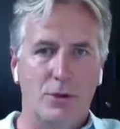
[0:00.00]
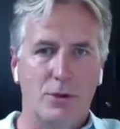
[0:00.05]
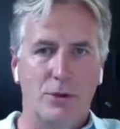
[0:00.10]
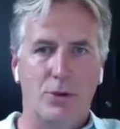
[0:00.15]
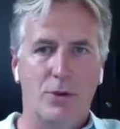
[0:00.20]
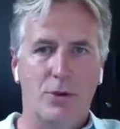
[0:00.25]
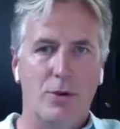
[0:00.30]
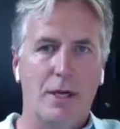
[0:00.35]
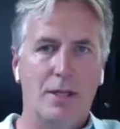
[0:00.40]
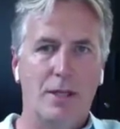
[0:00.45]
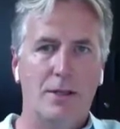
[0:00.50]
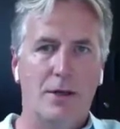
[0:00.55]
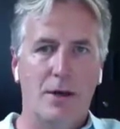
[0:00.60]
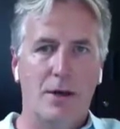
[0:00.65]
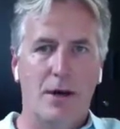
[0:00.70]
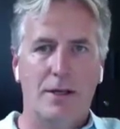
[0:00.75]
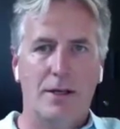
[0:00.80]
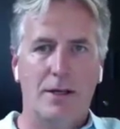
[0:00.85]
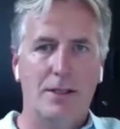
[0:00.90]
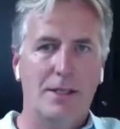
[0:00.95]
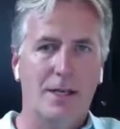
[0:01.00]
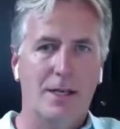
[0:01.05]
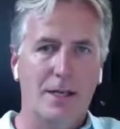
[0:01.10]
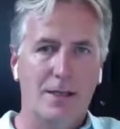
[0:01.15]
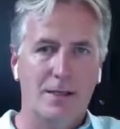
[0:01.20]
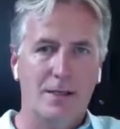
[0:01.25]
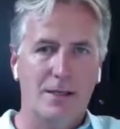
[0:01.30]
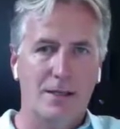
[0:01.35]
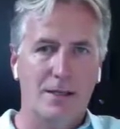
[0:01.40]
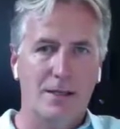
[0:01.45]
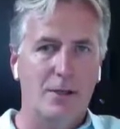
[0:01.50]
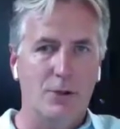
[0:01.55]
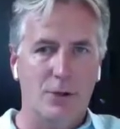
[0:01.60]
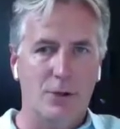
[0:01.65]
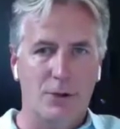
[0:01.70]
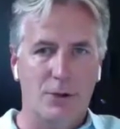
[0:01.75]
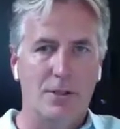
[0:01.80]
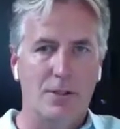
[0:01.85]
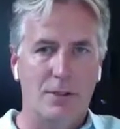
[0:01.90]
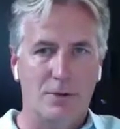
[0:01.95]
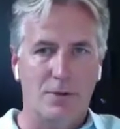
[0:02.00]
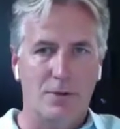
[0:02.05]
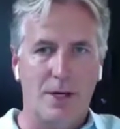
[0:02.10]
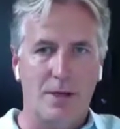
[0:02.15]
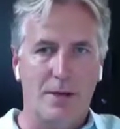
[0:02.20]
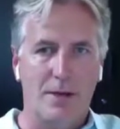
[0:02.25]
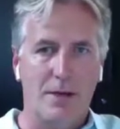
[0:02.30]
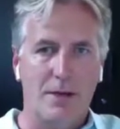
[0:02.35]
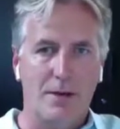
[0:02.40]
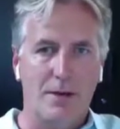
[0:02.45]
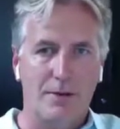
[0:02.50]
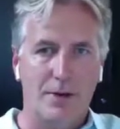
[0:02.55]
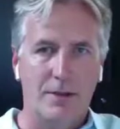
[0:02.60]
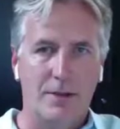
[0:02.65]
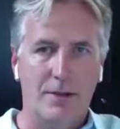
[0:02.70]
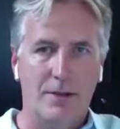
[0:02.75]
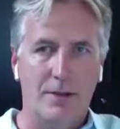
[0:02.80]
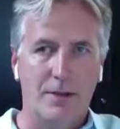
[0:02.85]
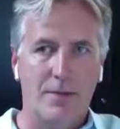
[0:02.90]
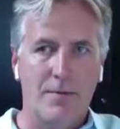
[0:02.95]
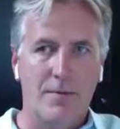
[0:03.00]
to direct our architects. And they're doing this right now, frankly.